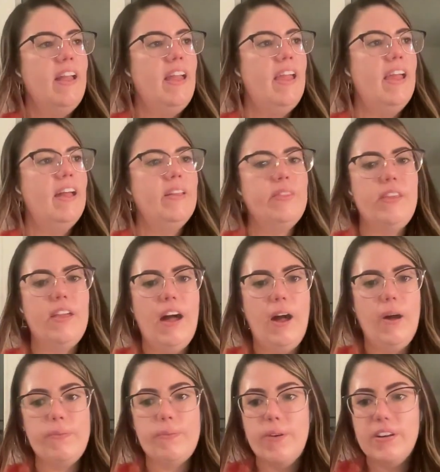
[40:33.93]
and
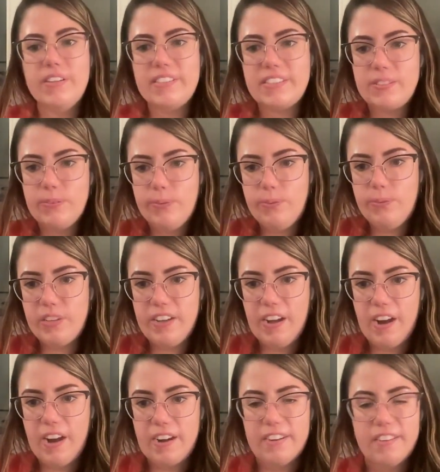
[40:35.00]
once we
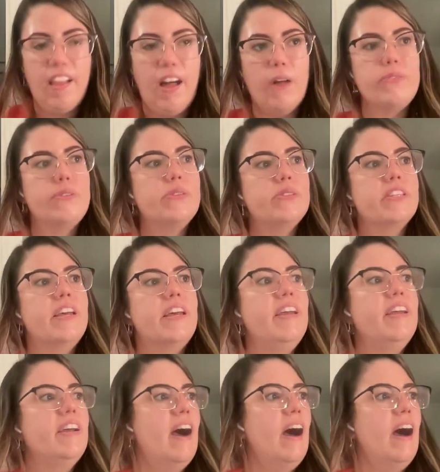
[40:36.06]
are allowed to say,